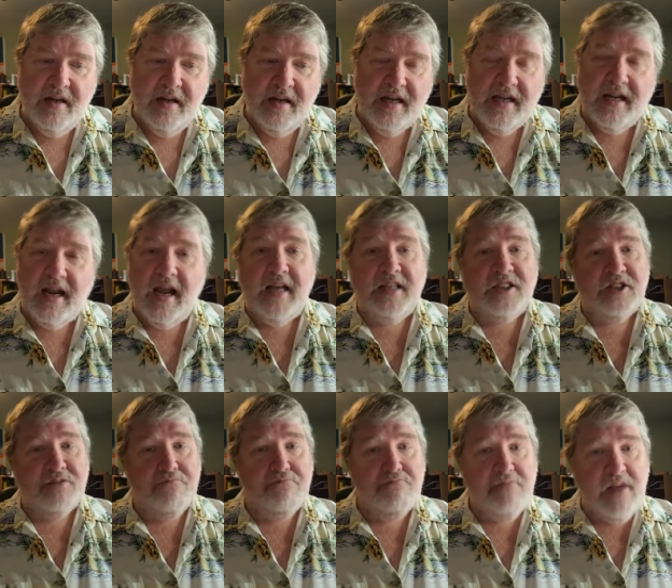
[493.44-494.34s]
It
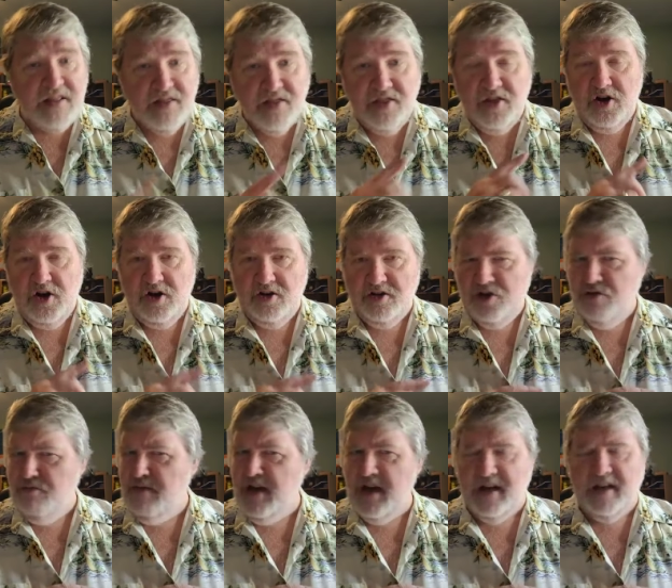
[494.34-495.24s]
has menthol,
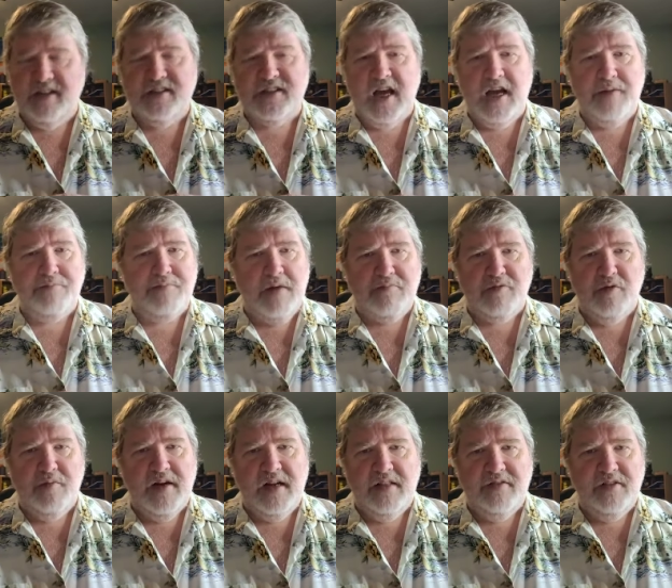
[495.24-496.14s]
you bet. It's got
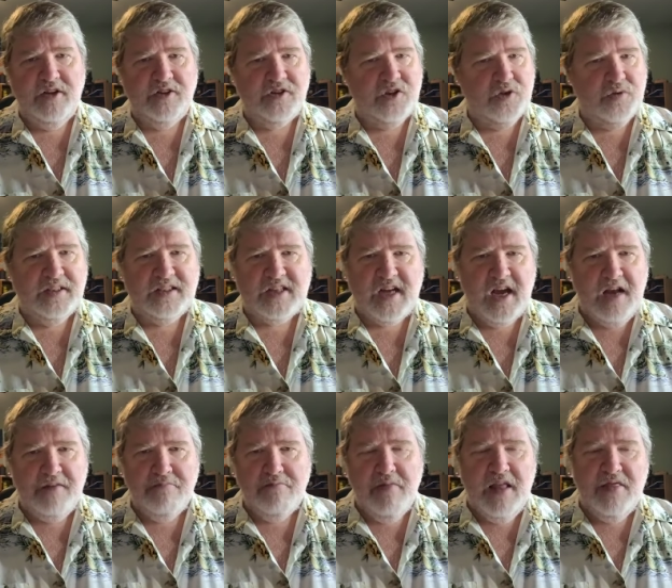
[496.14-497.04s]
peppermint in there, so it's
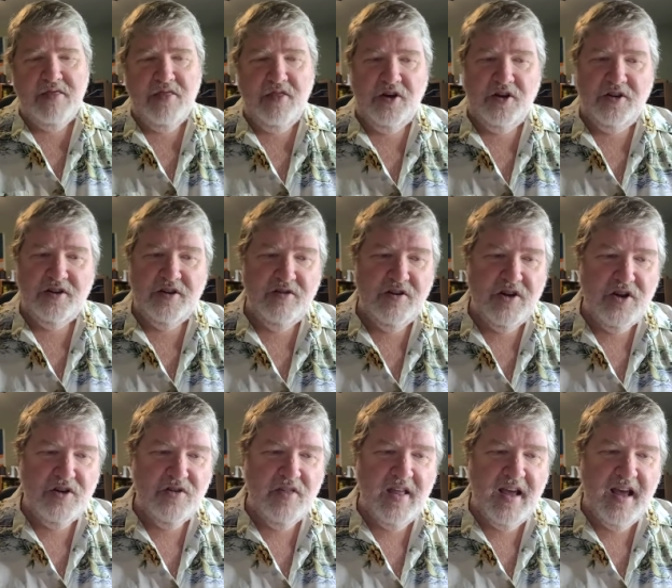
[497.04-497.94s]
got menthol, you
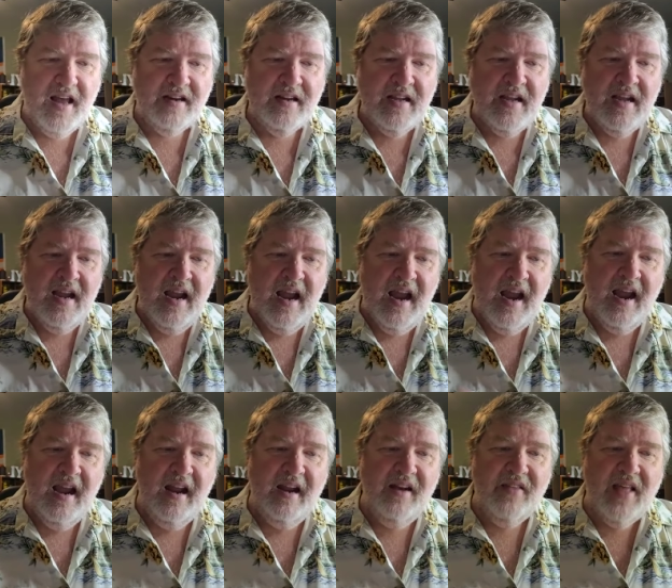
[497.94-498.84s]
know that.
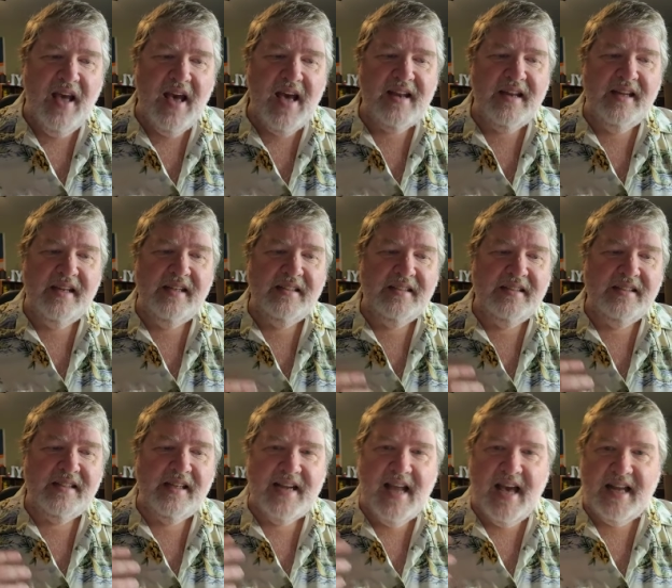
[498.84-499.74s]
And that
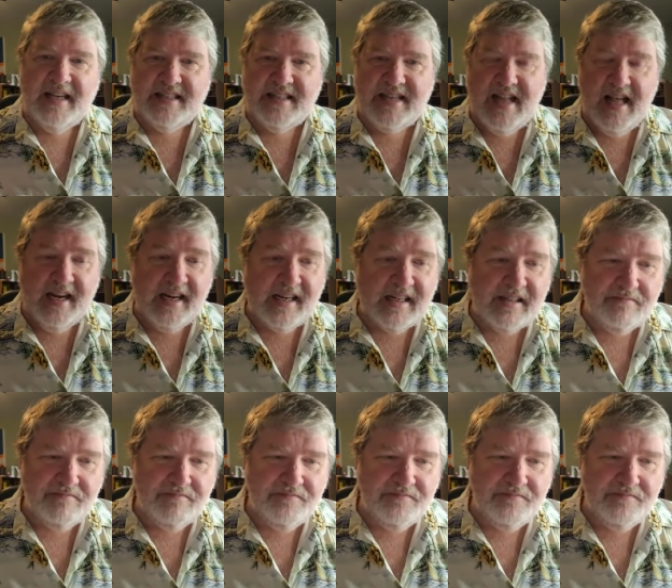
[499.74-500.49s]
is an anesthetic.